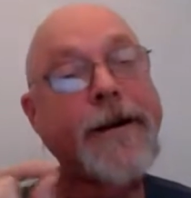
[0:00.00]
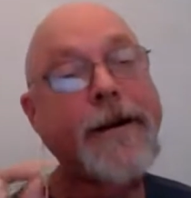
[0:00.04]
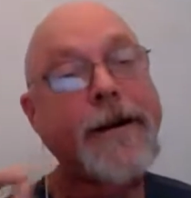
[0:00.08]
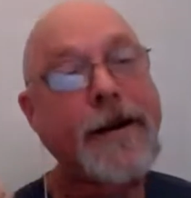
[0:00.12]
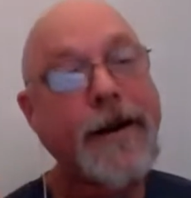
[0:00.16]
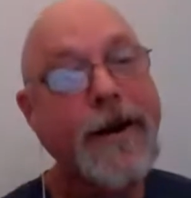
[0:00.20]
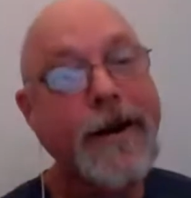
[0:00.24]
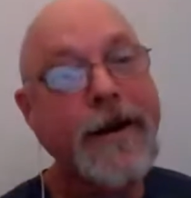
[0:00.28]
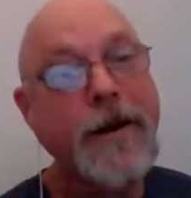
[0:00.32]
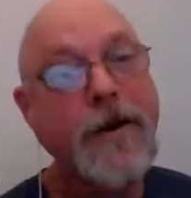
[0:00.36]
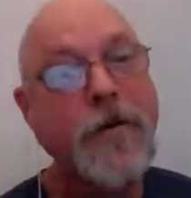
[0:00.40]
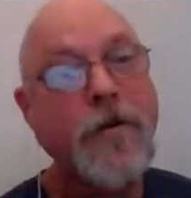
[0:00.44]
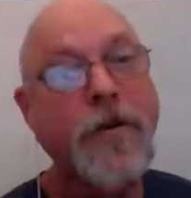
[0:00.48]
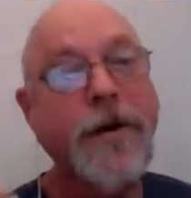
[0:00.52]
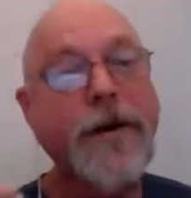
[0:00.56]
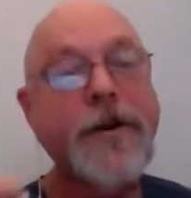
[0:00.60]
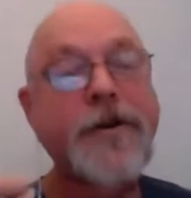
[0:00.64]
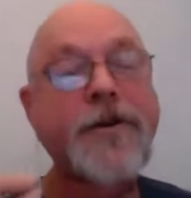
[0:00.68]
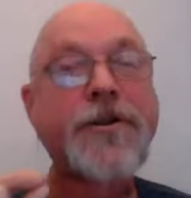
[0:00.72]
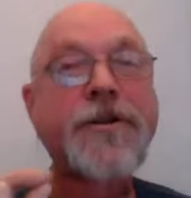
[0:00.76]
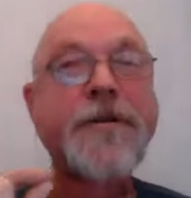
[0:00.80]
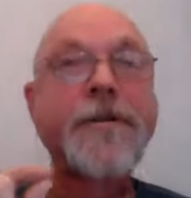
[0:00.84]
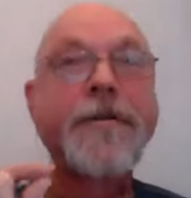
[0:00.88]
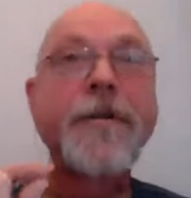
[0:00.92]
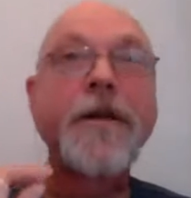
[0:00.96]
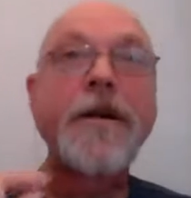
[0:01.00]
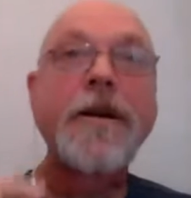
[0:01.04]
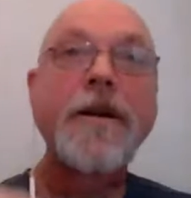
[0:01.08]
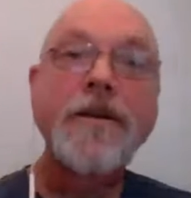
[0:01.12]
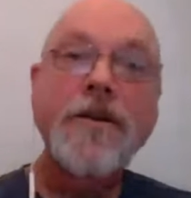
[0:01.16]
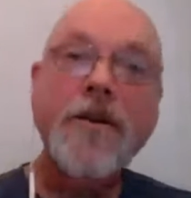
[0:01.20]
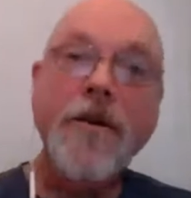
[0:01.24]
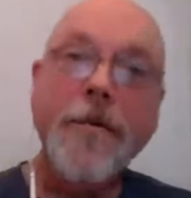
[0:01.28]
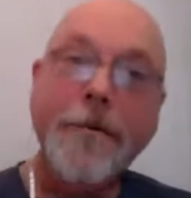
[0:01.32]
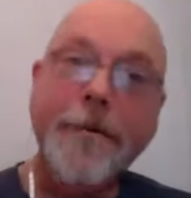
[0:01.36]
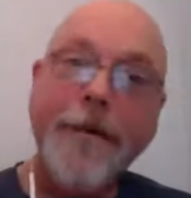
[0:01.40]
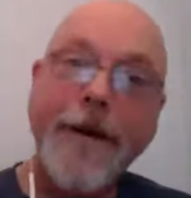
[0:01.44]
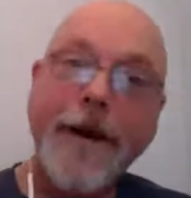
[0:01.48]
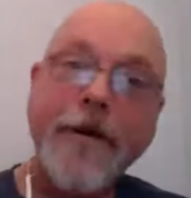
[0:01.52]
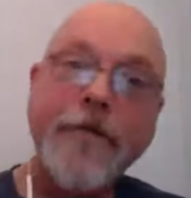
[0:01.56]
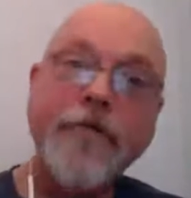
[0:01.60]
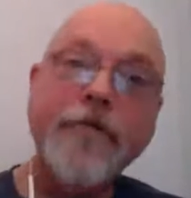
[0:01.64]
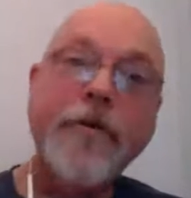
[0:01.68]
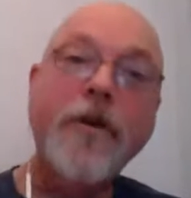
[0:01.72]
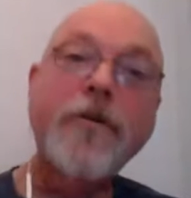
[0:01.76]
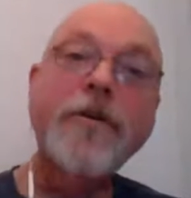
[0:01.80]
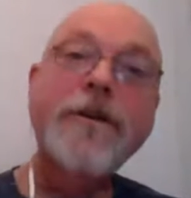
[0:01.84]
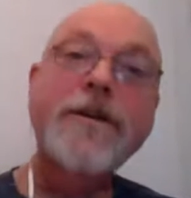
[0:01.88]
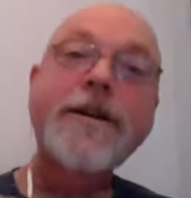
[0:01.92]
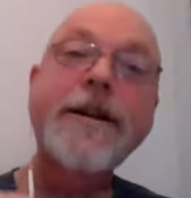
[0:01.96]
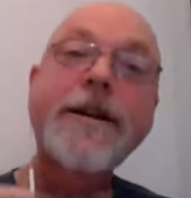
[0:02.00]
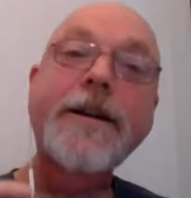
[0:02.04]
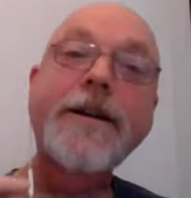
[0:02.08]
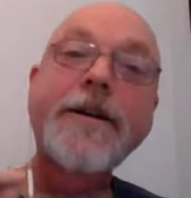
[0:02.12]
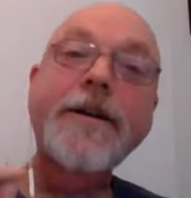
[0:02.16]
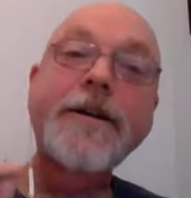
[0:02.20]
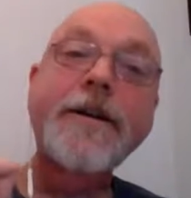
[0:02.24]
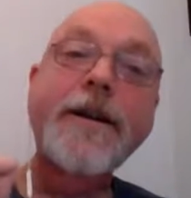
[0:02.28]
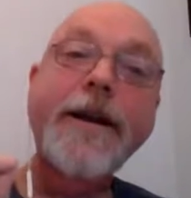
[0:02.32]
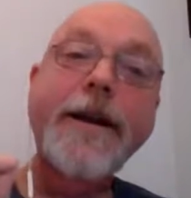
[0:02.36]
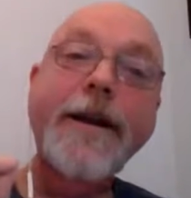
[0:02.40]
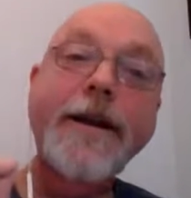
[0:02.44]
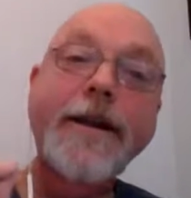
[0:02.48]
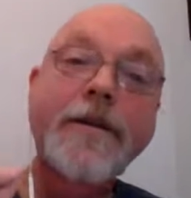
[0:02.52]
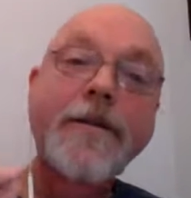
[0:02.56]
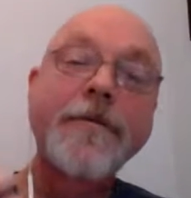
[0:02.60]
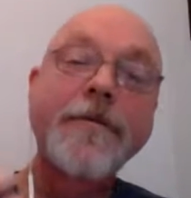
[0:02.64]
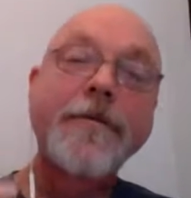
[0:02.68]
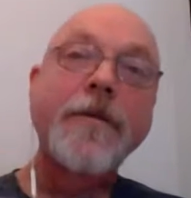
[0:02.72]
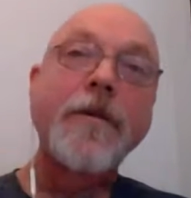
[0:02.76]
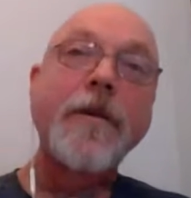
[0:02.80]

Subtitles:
language to better articulate